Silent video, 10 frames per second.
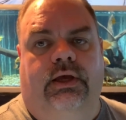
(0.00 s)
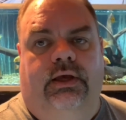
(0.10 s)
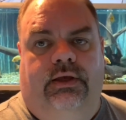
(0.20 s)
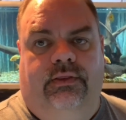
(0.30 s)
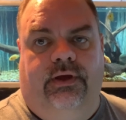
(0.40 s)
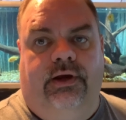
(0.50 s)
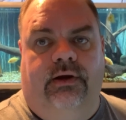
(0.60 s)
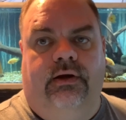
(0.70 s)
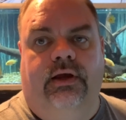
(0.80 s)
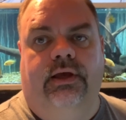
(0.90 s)

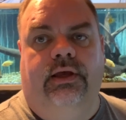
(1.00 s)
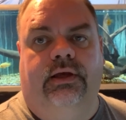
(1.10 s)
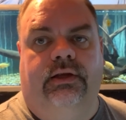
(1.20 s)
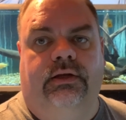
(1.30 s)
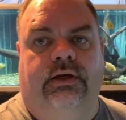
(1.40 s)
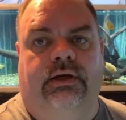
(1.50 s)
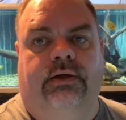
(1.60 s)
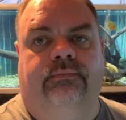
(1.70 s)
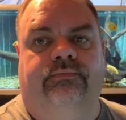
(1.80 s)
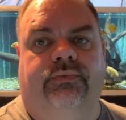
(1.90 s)
there, and
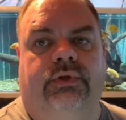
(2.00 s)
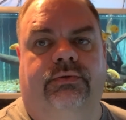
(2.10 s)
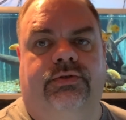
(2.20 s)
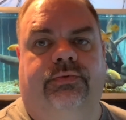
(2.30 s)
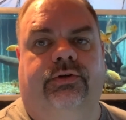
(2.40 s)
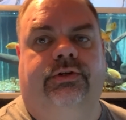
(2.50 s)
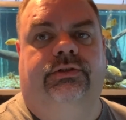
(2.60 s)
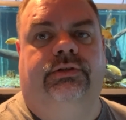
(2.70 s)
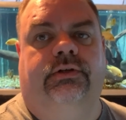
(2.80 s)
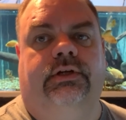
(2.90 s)
um, it was a real good
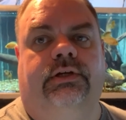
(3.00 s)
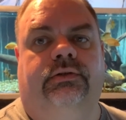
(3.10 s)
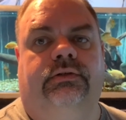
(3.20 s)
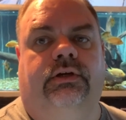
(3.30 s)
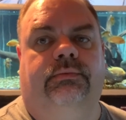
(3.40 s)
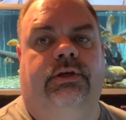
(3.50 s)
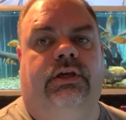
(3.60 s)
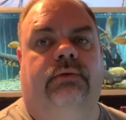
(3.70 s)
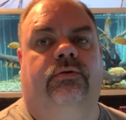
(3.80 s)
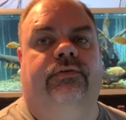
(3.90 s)
turnout. Um, he
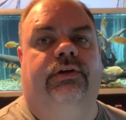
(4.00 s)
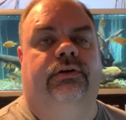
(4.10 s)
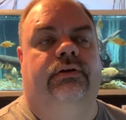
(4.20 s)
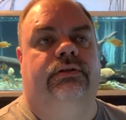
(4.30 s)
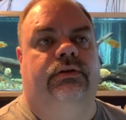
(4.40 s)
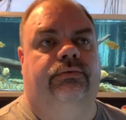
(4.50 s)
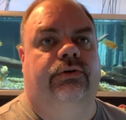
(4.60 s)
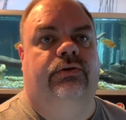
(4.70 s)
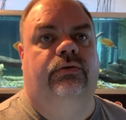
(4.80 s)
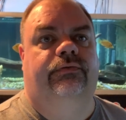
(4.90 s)
came over here and did a
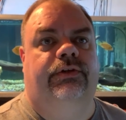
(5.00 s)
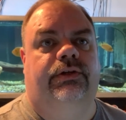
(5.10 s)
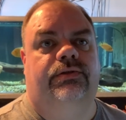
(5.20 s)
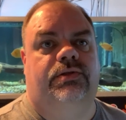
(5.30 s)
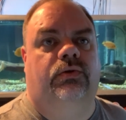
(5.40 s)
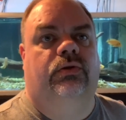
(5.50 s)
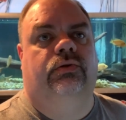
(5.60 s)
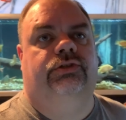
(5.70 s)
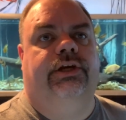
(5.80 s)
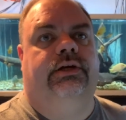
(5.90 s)
real cool video. So go
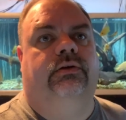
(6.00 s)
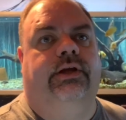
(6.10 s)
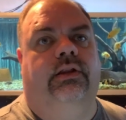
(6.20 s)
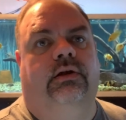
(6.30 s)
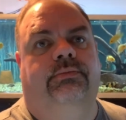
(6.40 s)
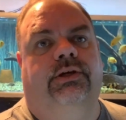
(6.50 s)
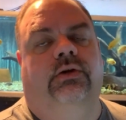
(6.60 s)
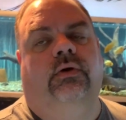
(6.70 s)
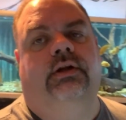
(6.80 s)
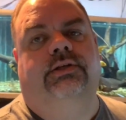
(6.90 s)
check out LRB
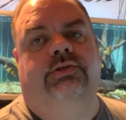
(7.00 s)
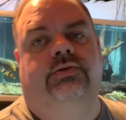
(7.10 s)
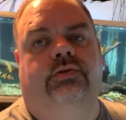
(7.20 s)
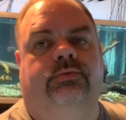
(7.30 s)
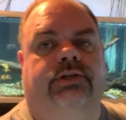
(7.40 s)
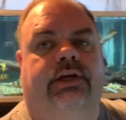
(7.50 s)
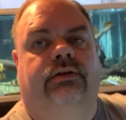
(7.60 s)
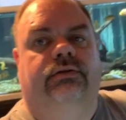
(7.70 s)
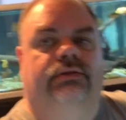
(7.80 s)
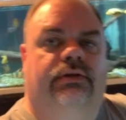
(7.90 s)
Aquatics YouTube
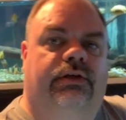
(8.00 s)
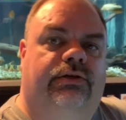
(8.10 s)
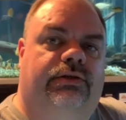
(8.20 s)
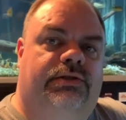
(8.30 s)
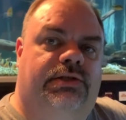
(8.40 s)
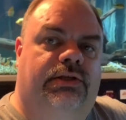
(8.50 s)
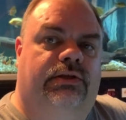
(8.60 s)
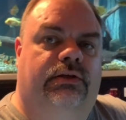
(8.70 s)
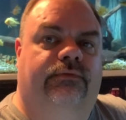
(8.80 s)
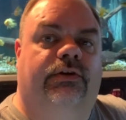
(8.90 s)
channel, and, and you can see
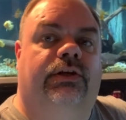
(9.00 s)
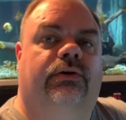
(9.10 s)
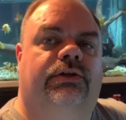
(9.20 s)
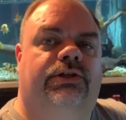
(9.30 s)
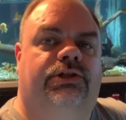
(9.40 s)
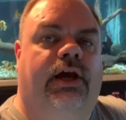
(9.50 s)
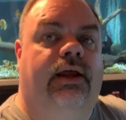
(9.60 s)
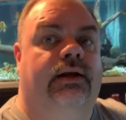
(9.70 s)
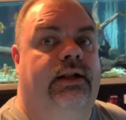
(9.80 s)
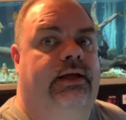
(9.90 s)
the video he
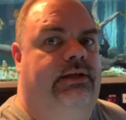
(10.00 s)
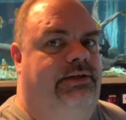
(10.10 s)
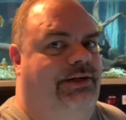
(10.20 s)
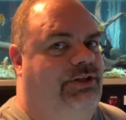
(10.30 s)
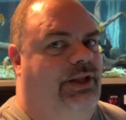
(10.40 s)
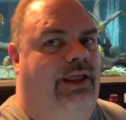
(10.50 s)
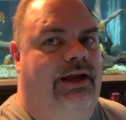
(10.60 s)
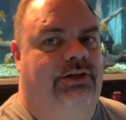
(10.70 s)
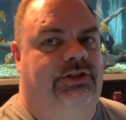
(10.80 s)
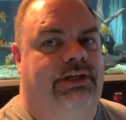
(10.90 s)
shot. It's actually a
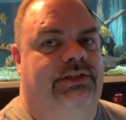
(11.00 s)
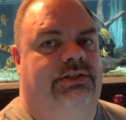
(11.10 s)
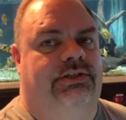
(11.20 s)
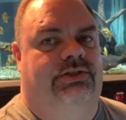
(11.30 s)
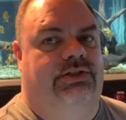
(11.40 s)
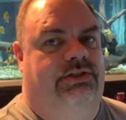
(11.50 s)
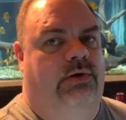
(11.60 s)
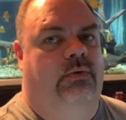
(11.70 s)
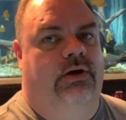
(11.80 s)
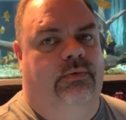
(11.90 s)
lot of changes just
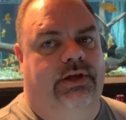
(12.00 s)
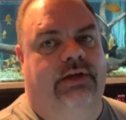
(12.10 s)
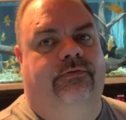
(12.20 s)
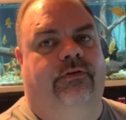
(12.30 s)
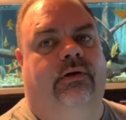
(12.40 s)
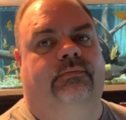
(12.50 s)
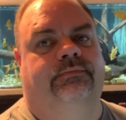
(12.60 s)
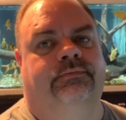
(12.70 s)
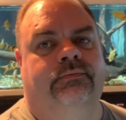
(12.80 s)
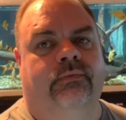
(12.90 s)
in one week from
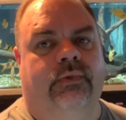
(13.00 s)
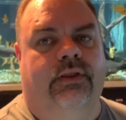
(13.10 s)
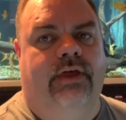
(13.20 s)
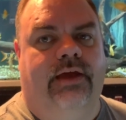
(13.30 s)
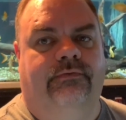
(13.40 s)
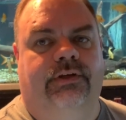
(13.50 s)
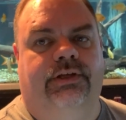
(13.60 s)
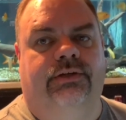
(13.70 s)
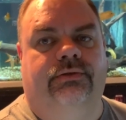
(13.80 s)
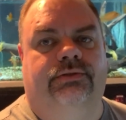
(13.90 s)
that
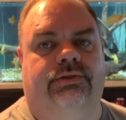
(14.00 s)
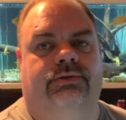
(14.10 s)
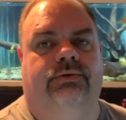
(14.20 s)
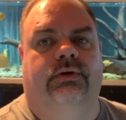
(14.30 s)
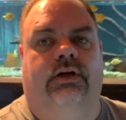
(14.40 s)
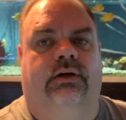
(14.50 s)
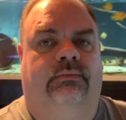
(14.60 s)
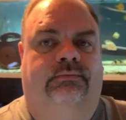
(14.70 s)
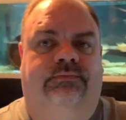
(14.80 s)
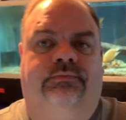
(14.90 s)
video to
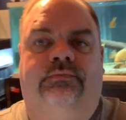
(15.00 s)
um,